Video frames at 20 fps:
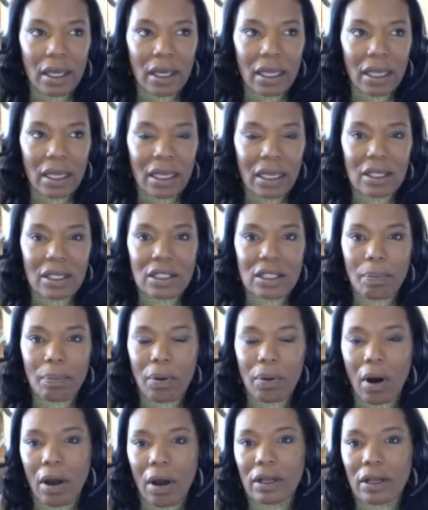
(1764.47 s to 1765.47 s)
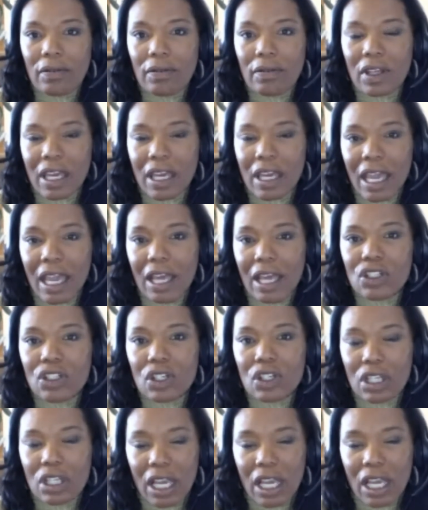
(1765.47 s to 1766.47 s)
is a part of the
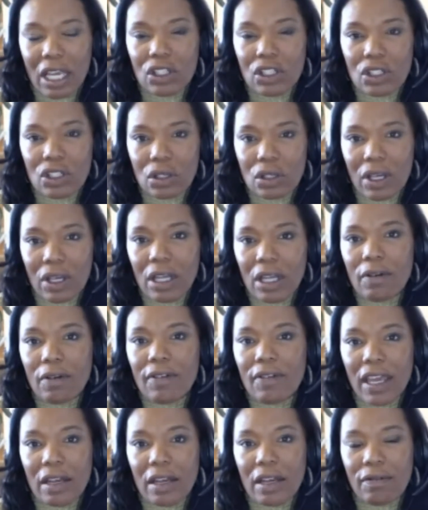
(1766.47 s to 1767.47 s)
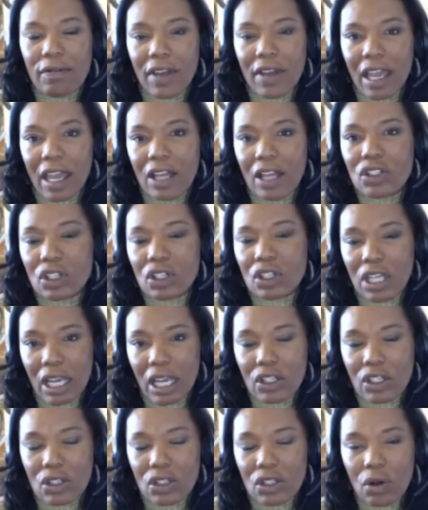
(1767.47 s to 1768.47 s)
education, innovative
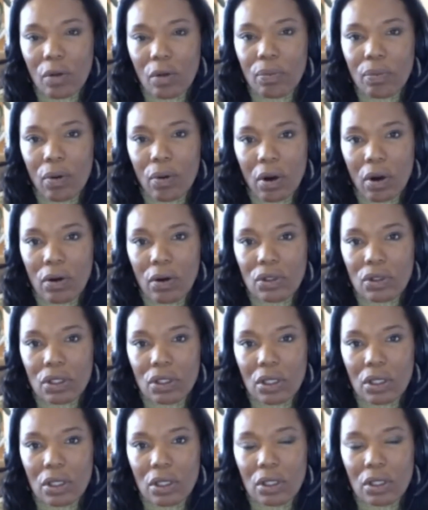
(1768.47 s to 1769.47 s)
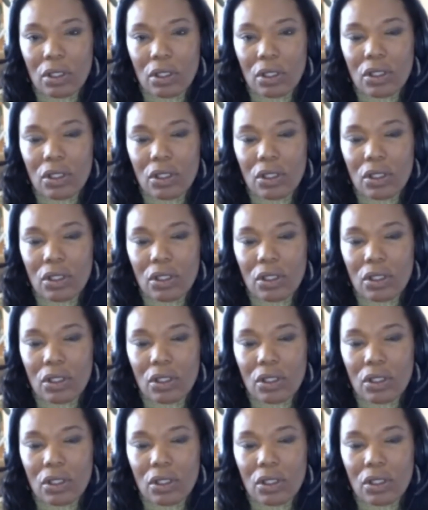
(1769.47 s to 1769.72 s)
educational approach mm-hmm.